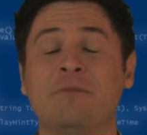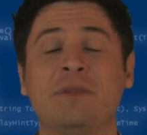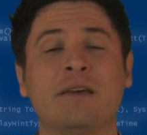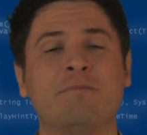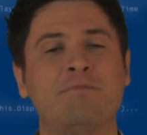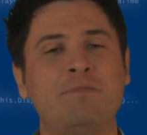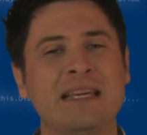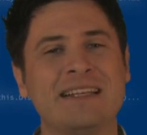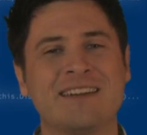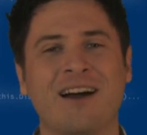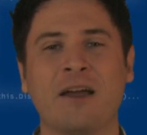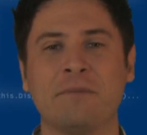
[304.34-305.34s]
can be a
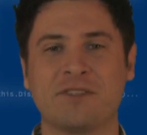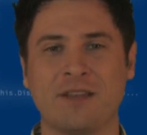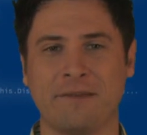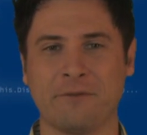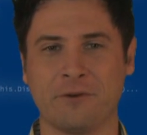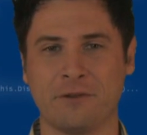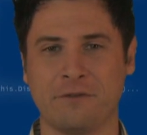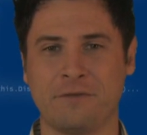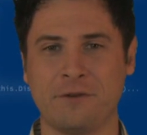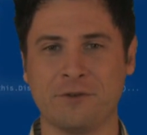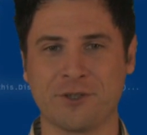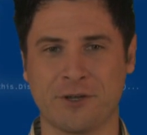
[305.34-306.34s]
big time saver in the
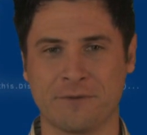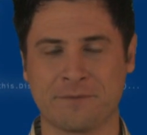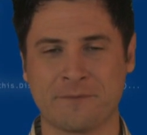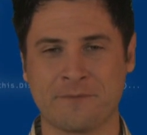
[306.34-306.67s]
future.